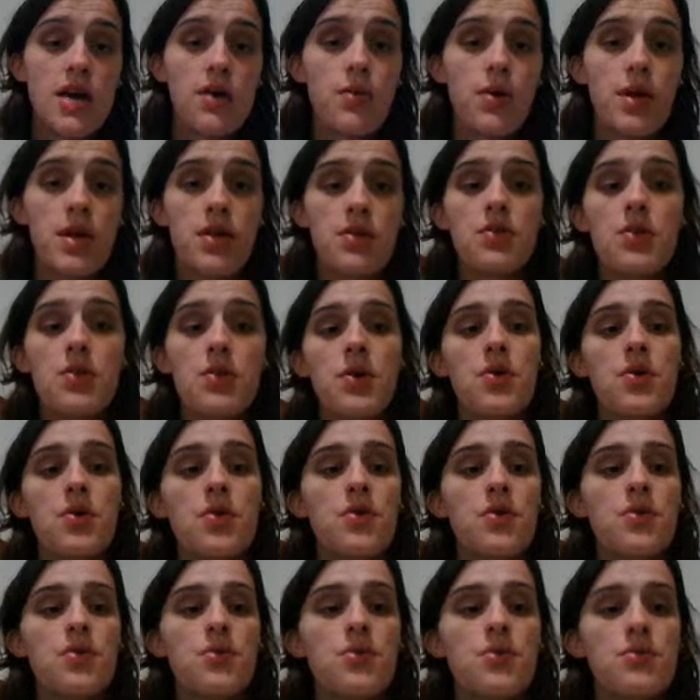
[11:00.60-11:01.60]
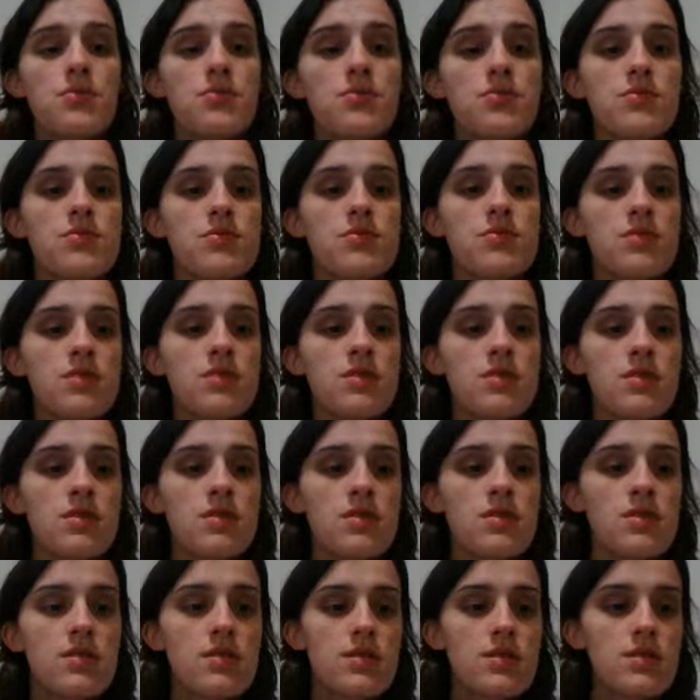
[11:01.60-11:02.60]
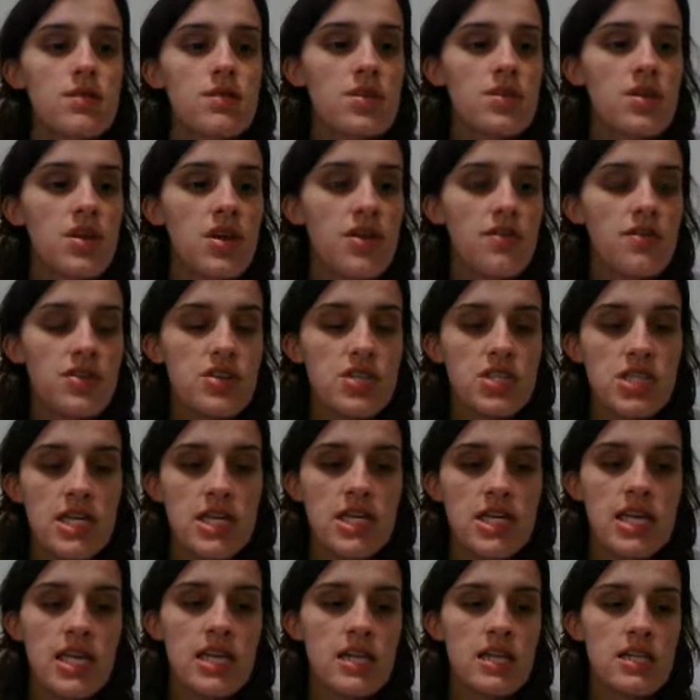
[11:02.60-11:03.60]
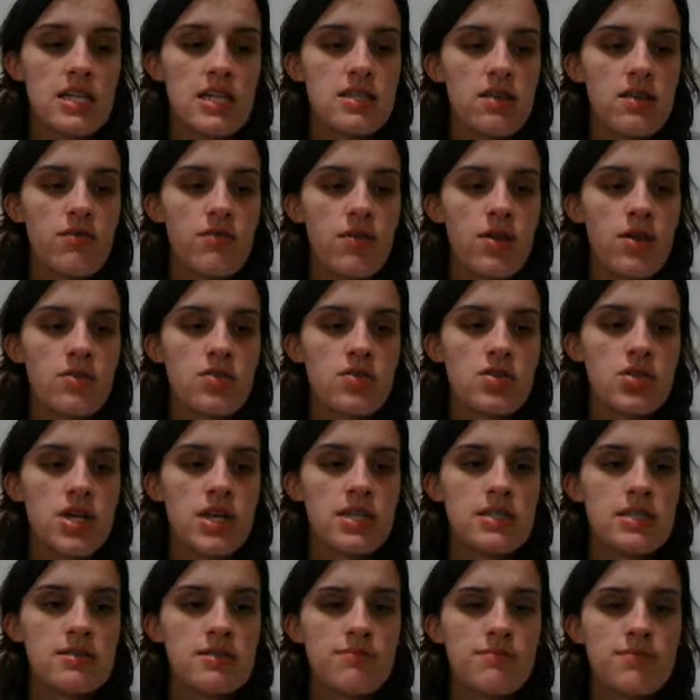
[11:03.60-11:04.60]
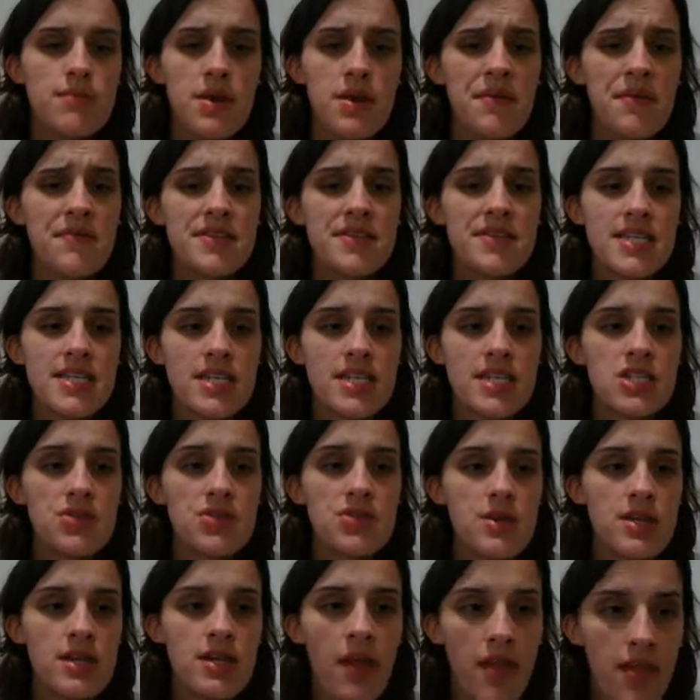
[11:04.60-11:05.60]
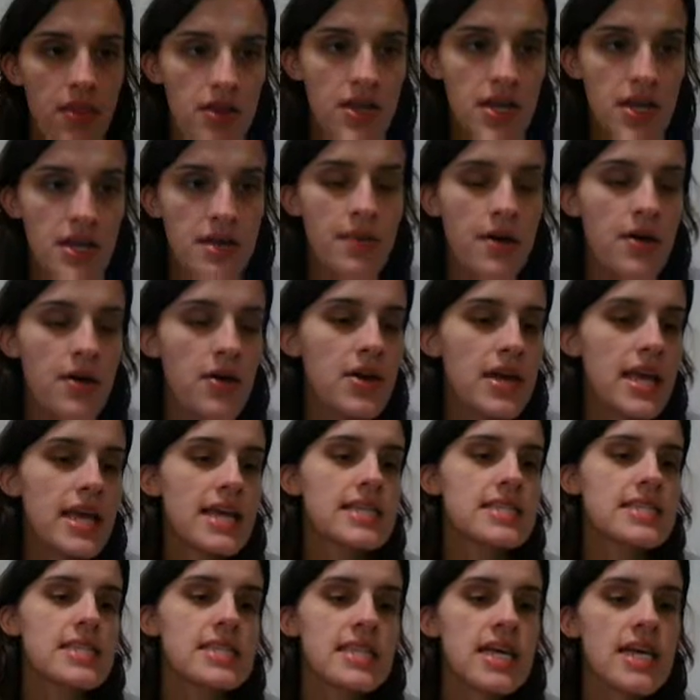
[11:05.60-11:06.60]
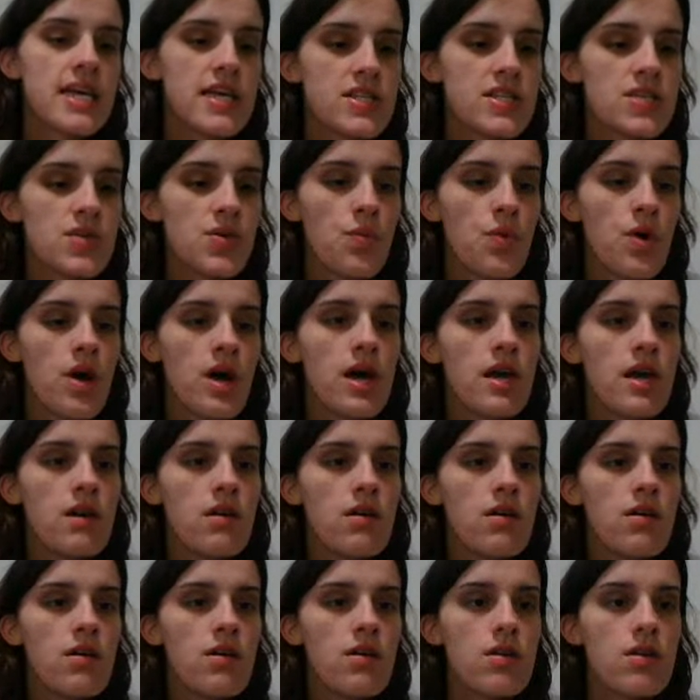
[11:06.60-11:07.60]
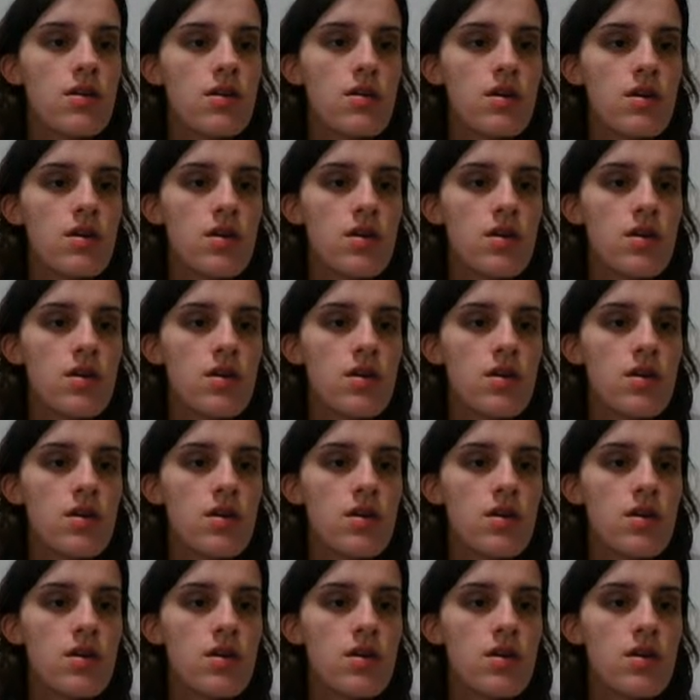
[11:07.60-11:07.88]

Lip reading: That way you know you have your ticket and stuff, and try and maybe even send it to another email in case it takes a while.